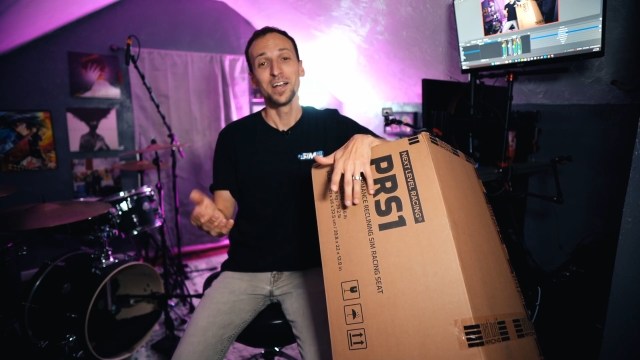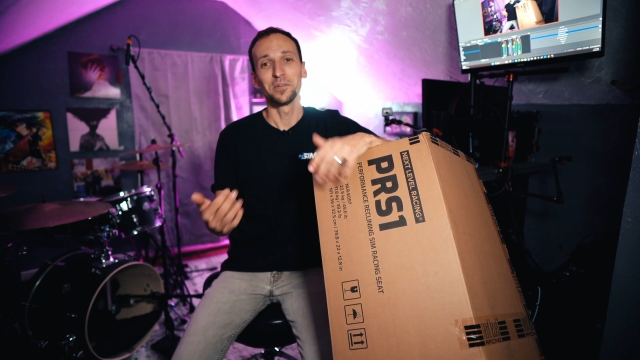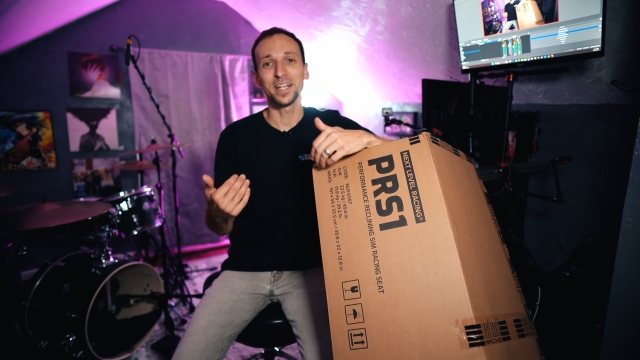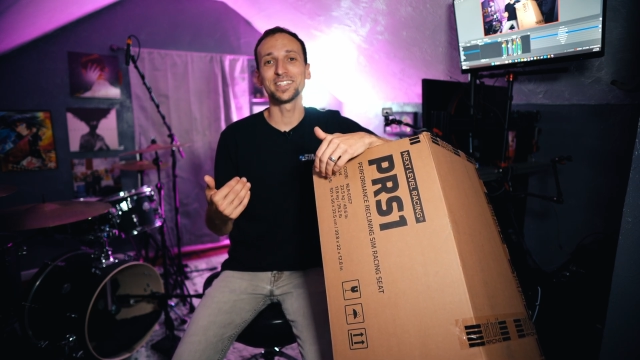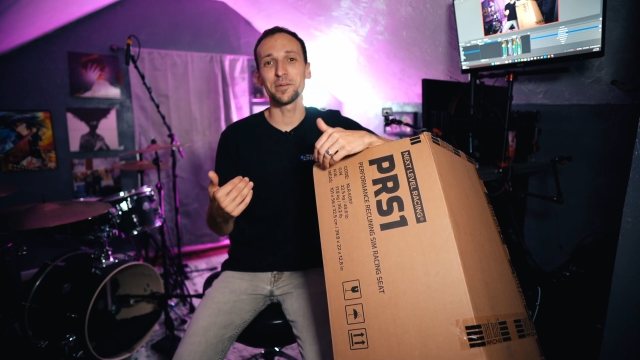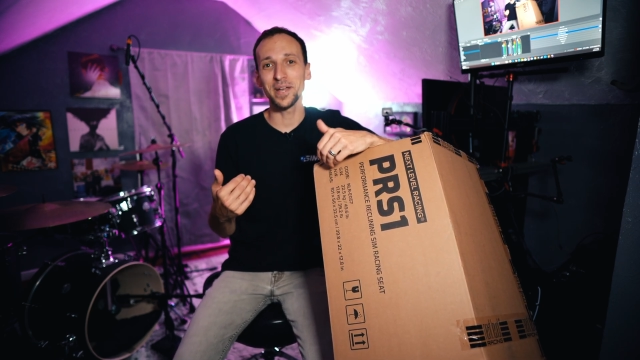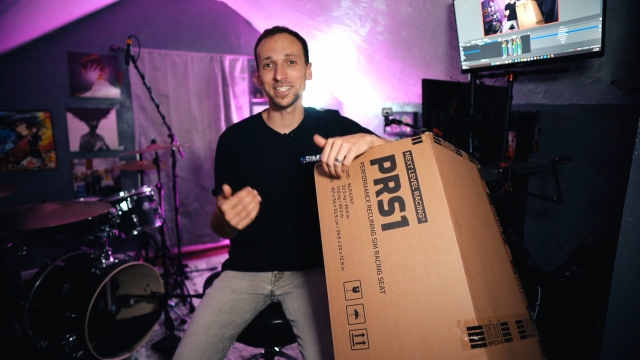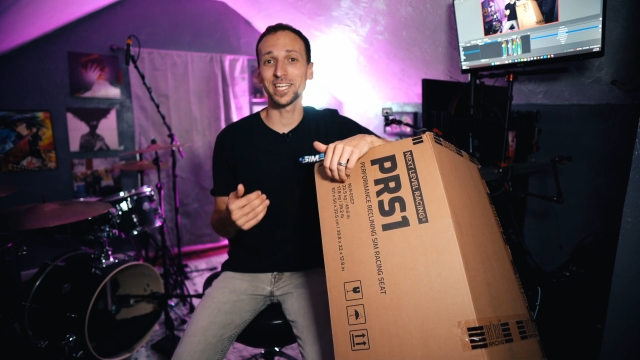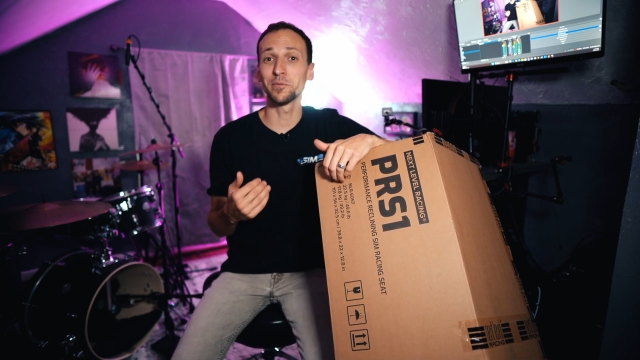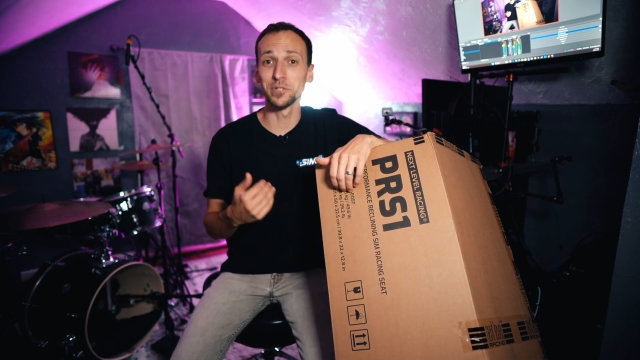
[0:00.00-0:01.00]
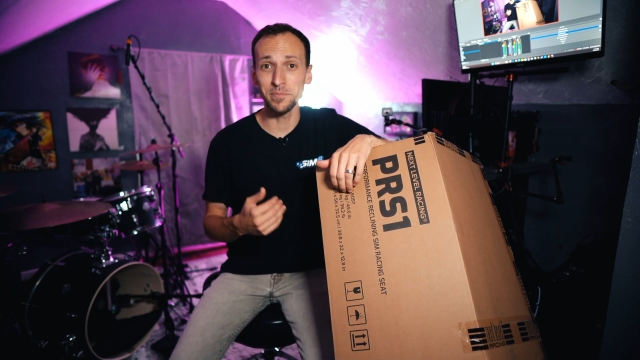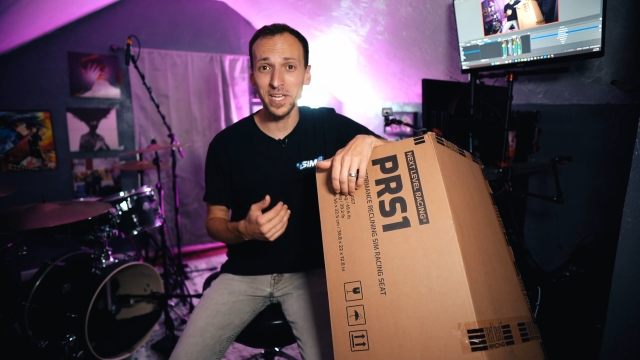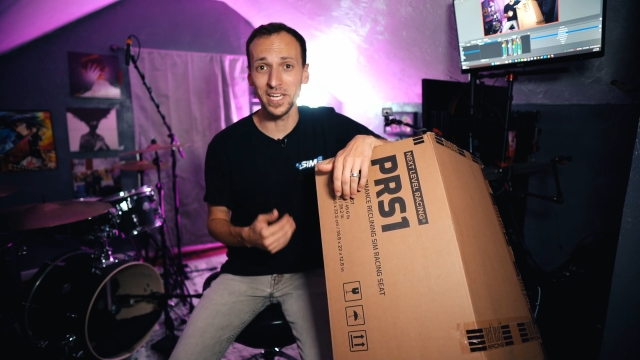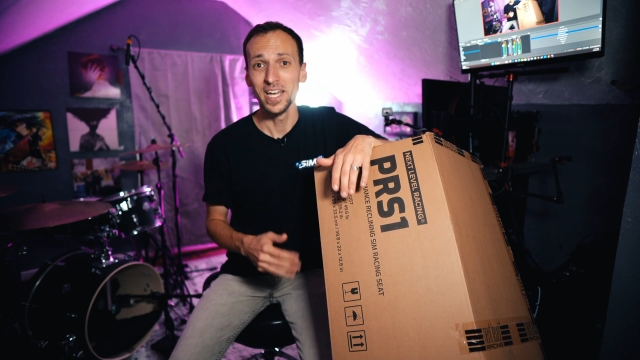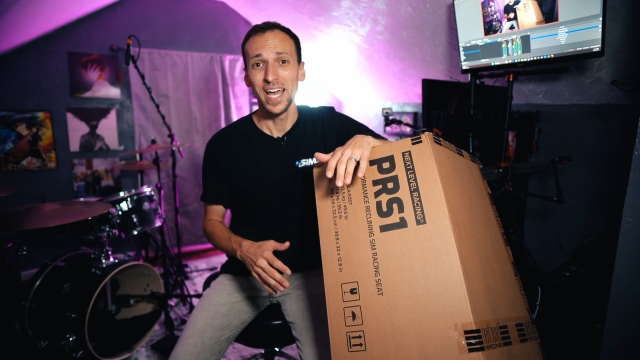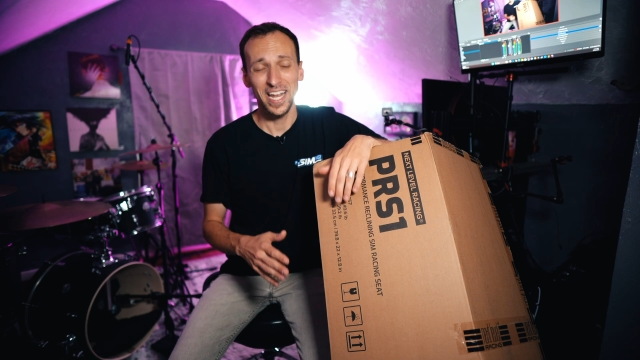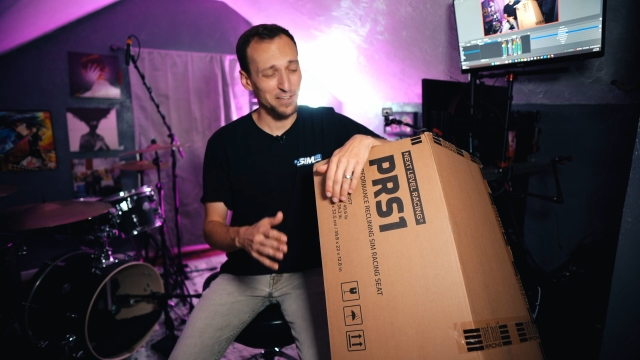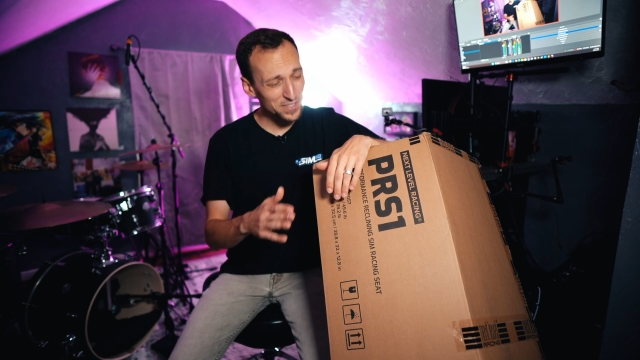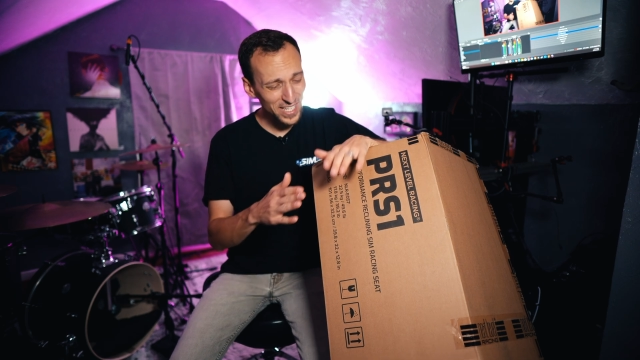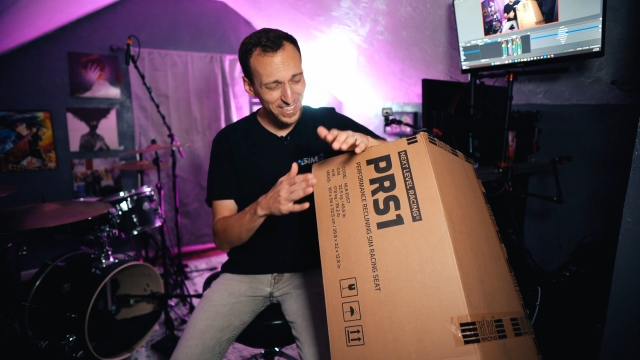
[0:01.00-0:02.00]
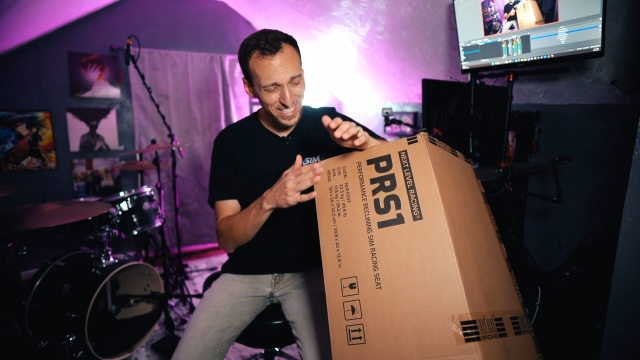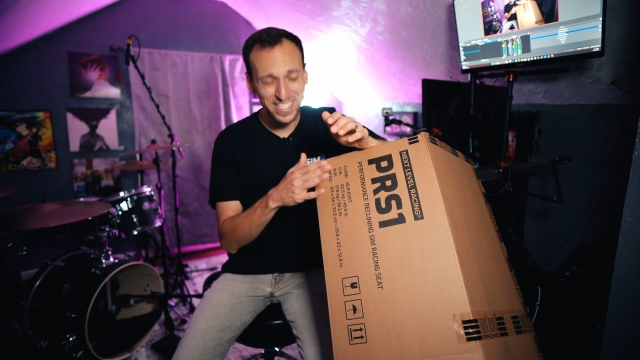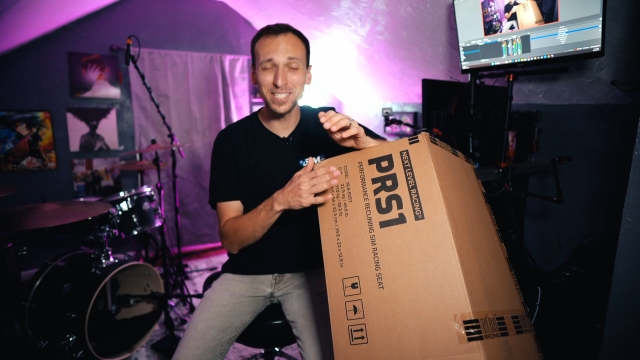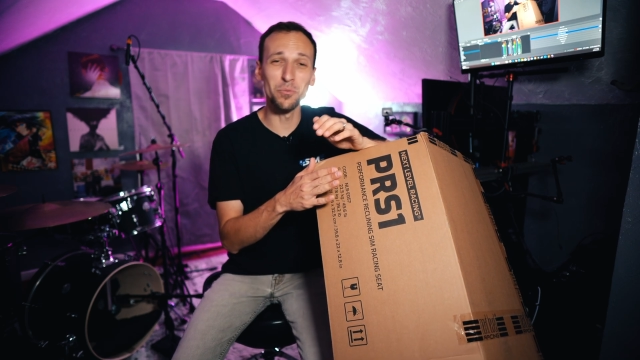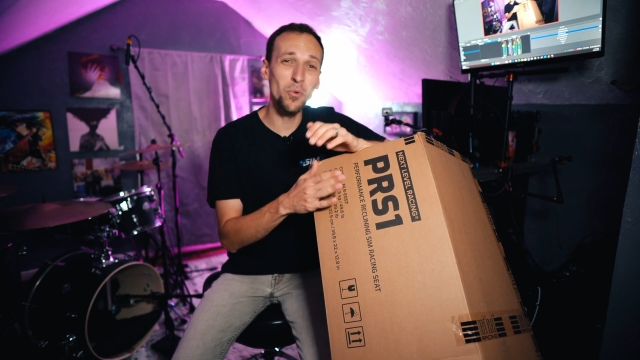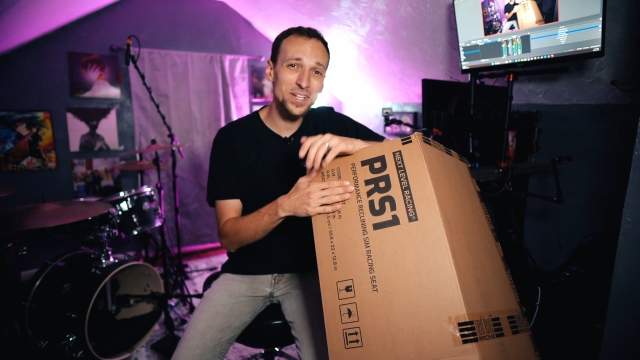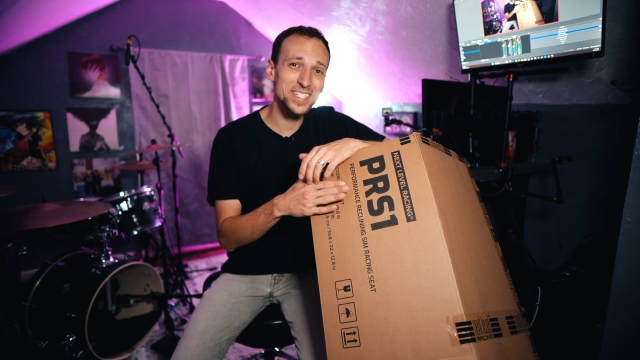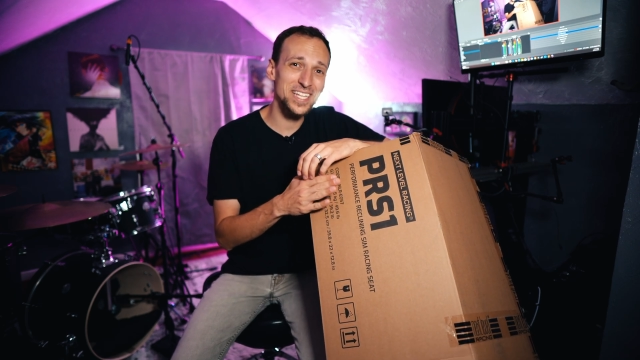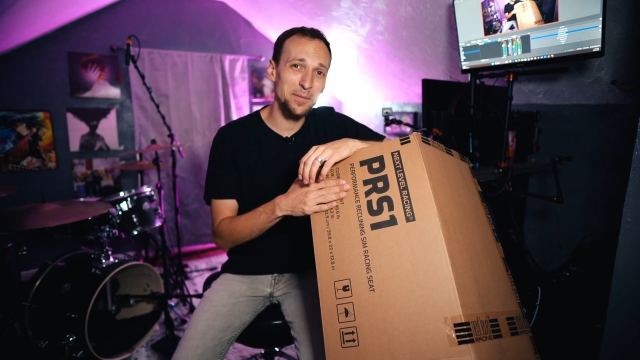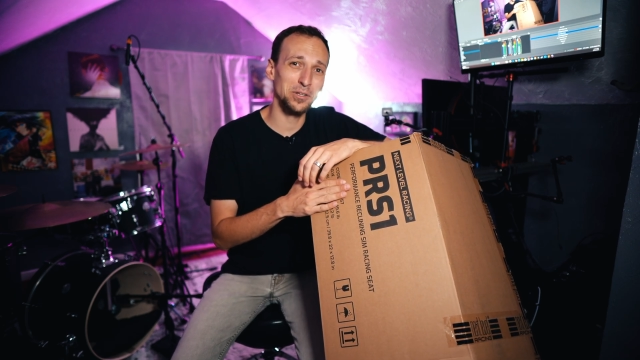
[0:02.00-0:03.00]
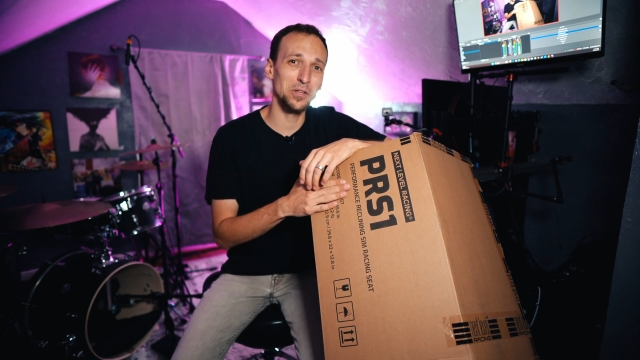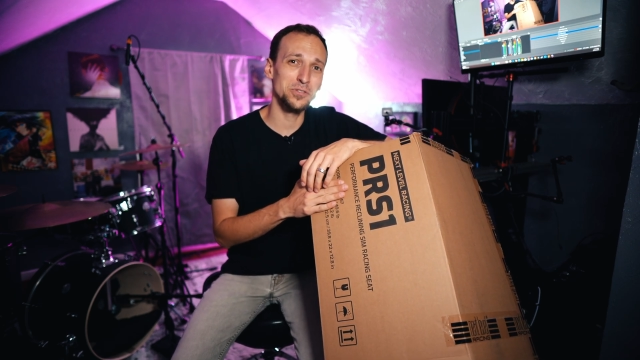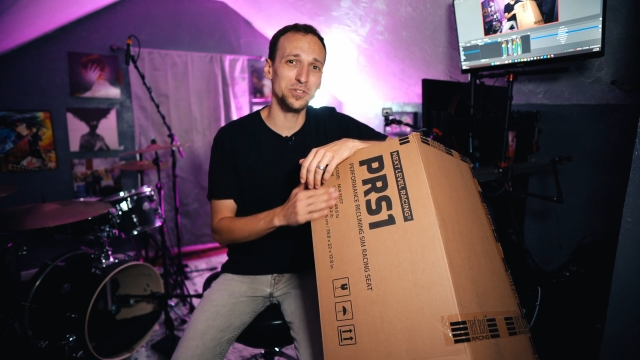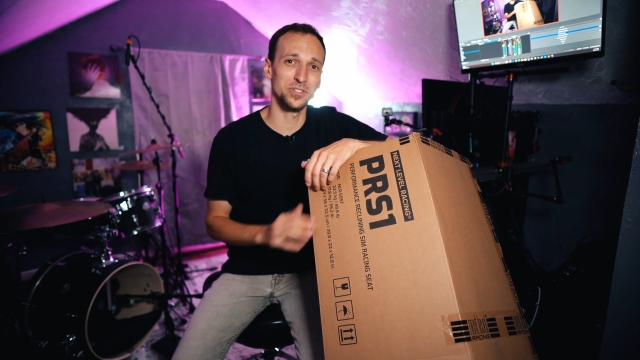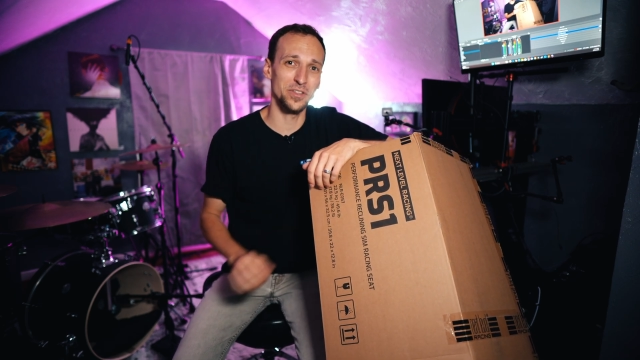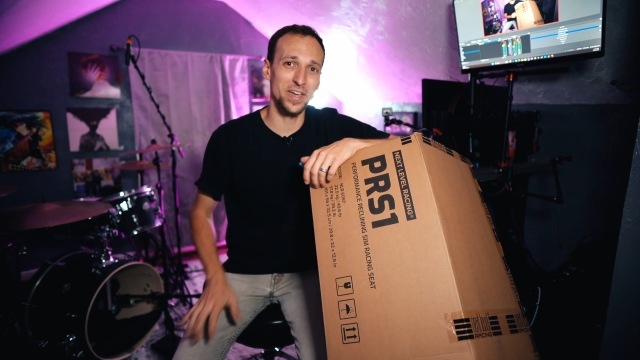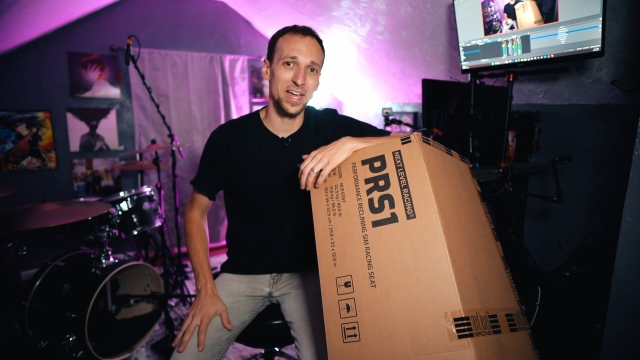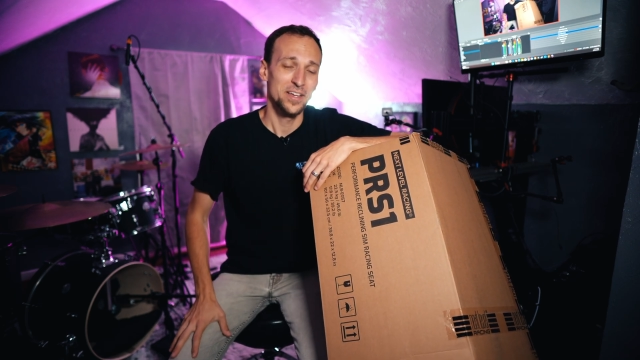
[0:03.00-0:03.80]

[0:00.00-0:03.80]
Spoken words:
Well, that dumbass kid was me. And I feel like this is one step closer to that